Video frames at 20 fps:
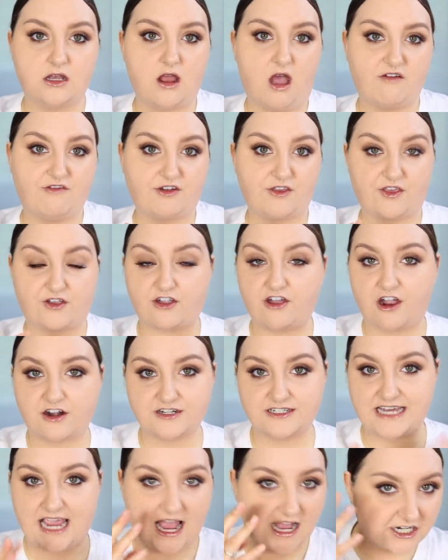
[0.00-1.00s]
not for the
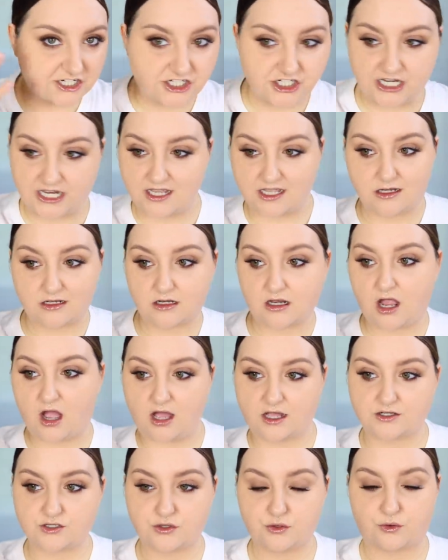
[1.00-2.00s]
Kardashian
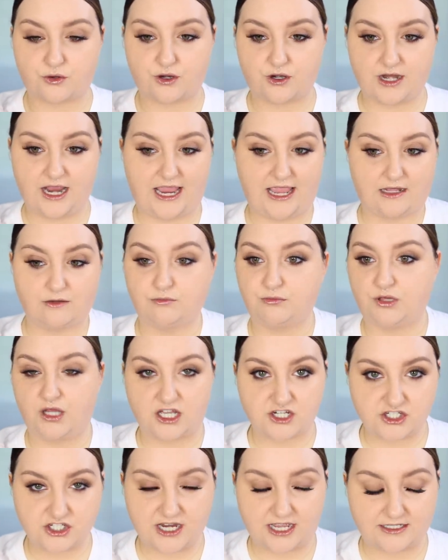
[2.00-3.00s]
contour and
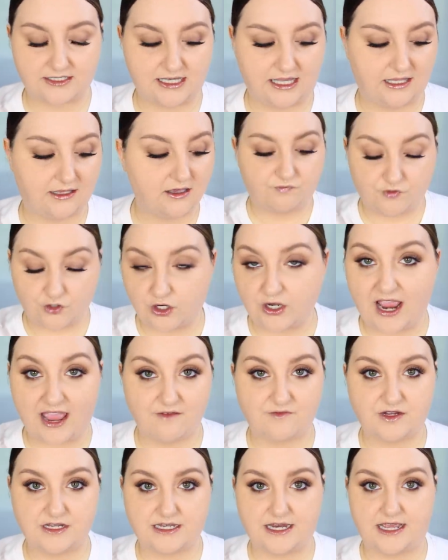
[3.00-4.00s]
blush technique, for
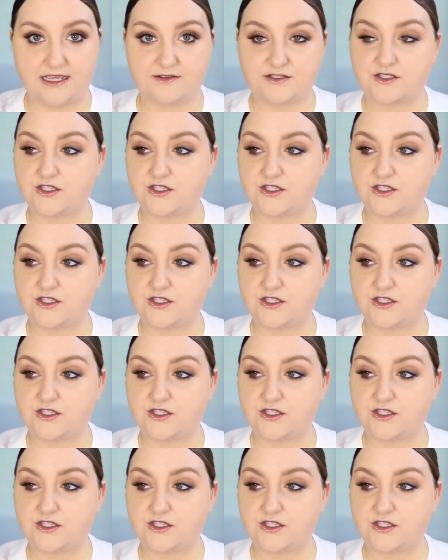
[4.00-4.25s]
everyday,